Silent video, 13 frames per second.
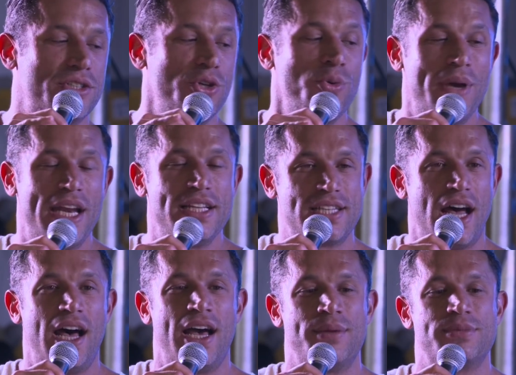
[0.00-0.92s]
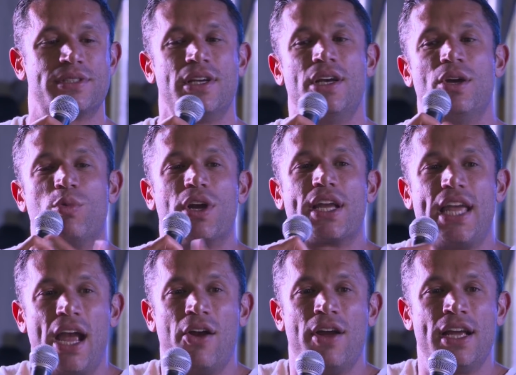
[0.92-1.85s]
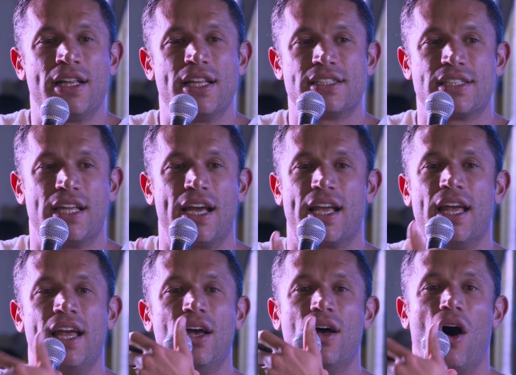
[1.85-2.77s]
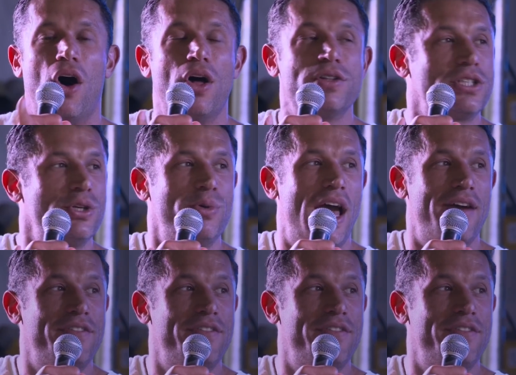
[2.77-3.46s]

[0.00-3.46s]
Too many times we're carrying this like all too